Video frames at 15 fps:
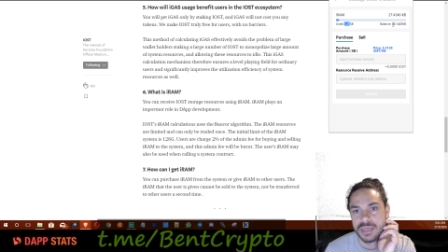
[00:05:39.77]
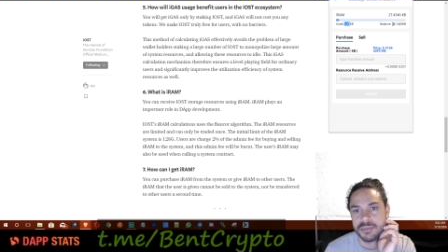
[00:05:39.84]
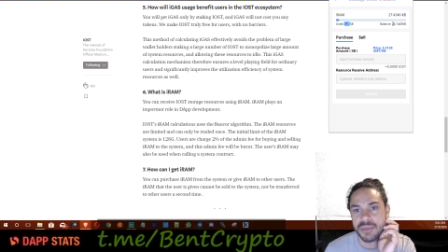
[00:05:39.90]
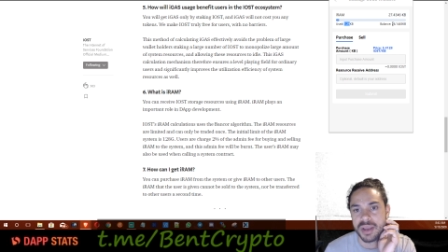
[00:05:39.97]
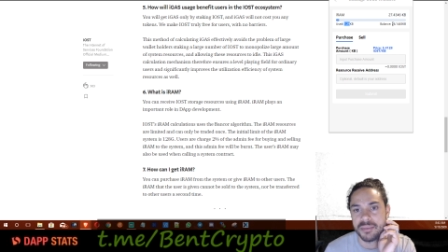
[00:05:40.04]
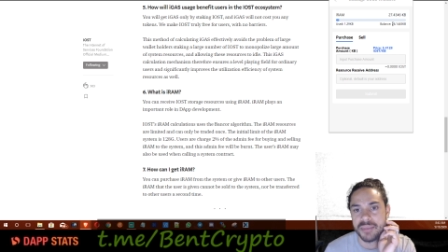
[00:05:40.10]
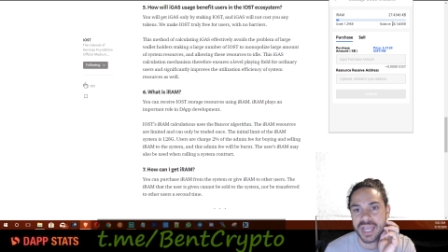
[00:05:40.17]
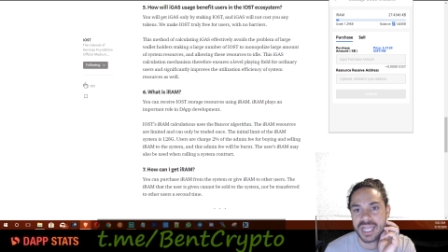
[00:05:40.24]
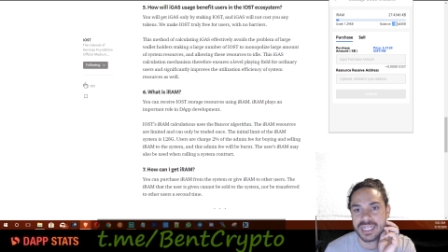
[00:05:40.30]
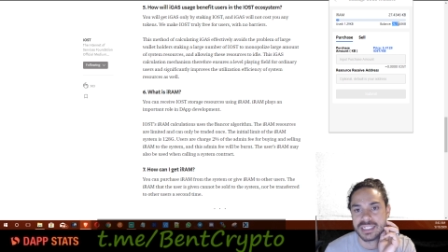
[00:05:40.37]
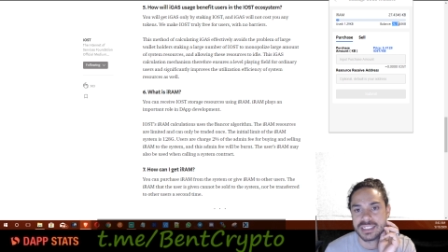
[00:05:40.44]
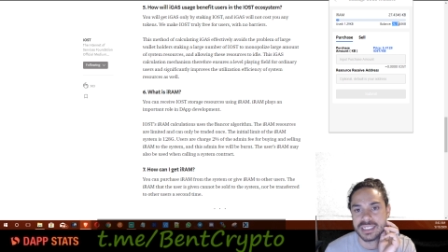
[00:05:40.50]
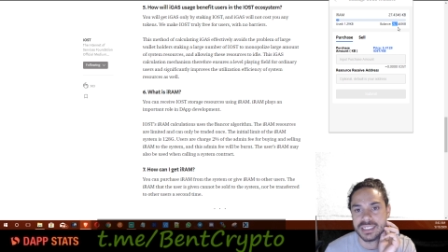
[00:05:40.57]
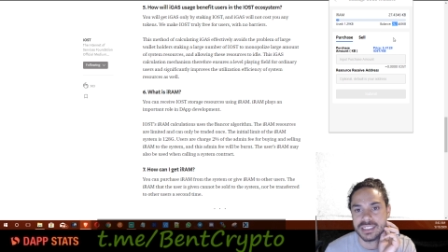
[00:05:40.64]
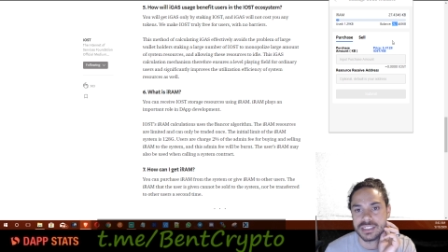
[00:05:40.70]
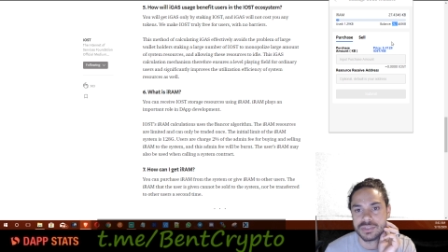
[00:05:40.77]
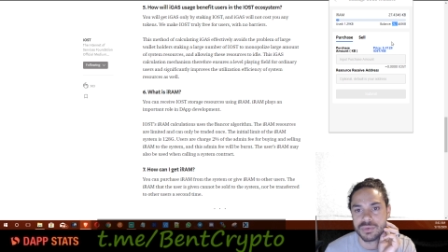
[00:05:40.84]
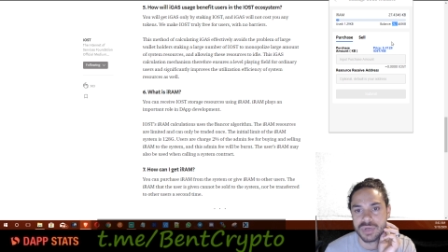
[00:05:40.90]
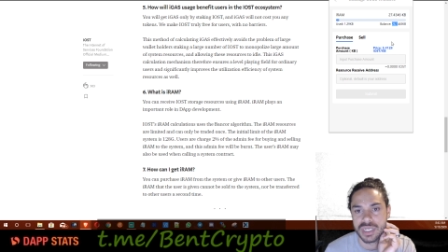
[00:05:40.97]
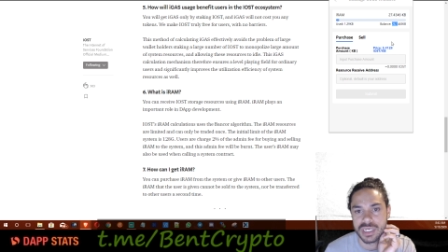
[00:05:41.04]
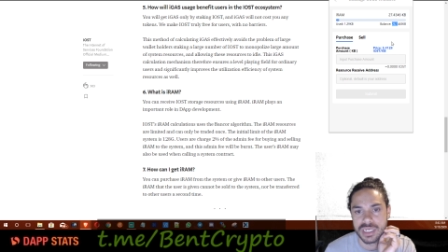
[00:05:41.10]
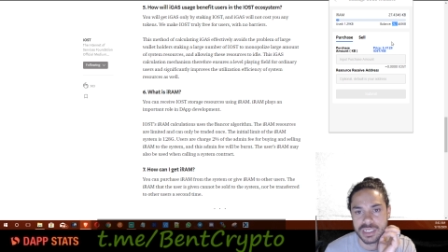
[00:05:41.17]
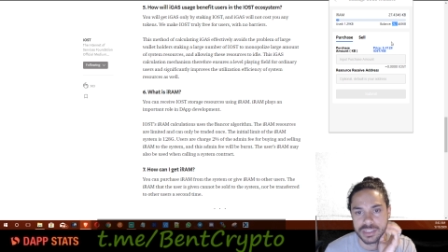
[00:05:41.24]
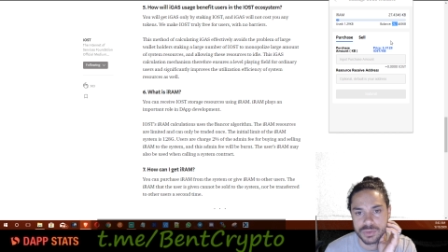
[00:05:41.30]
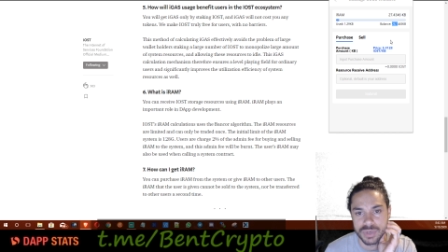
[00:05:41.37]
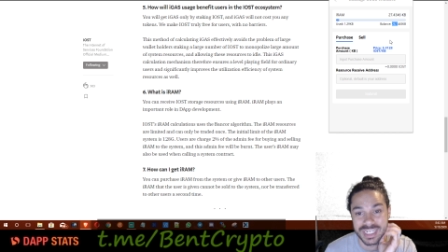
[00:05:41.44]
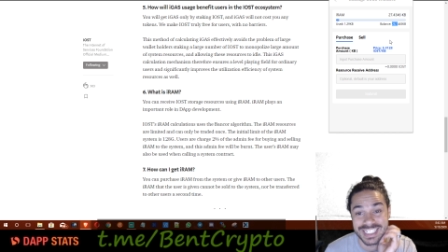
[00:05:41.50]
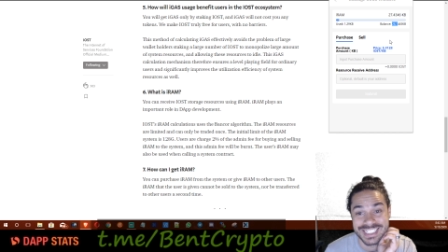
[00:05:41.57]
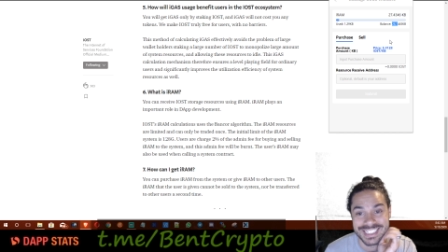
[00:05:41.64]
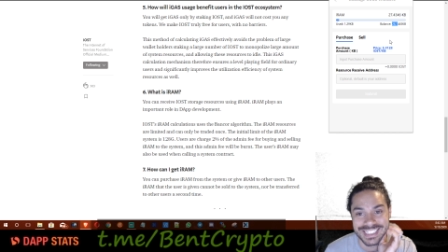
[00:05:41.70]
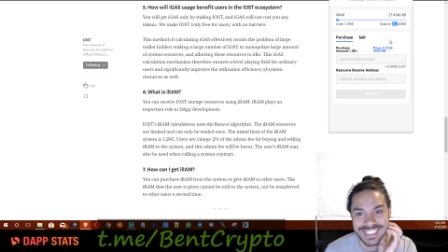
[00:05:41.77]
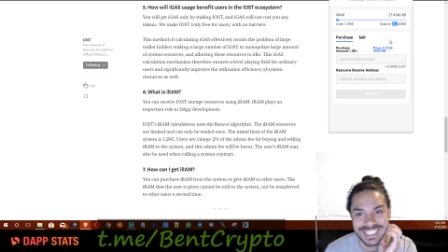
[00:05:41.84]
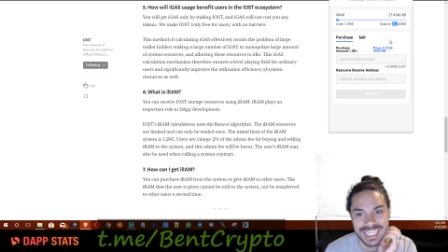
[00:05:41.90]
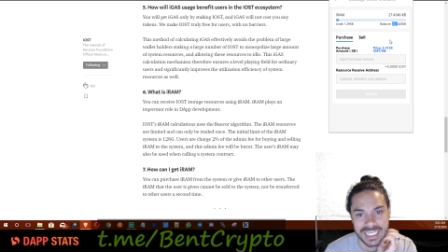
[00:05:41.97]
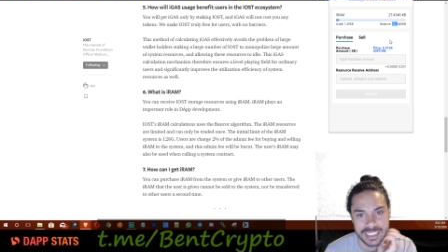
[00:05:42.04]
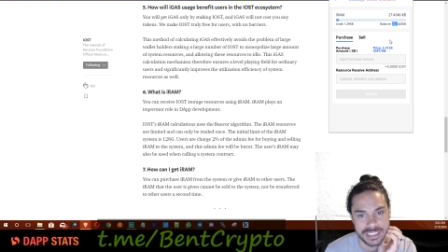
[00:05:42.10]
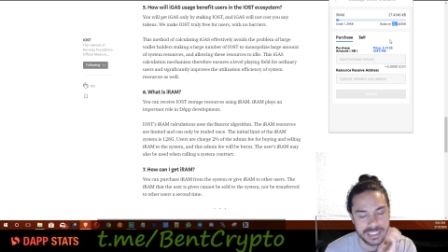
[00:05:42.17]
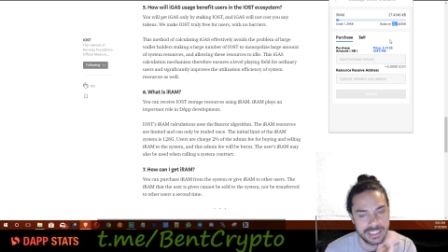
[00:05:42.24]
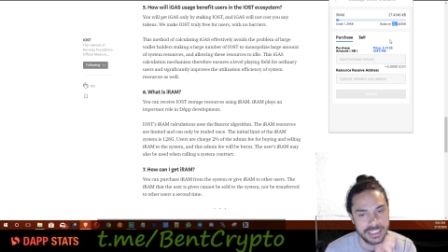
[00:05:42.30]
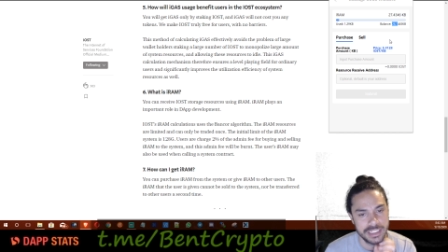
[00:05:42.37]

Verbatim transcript: My balance is 20, 26.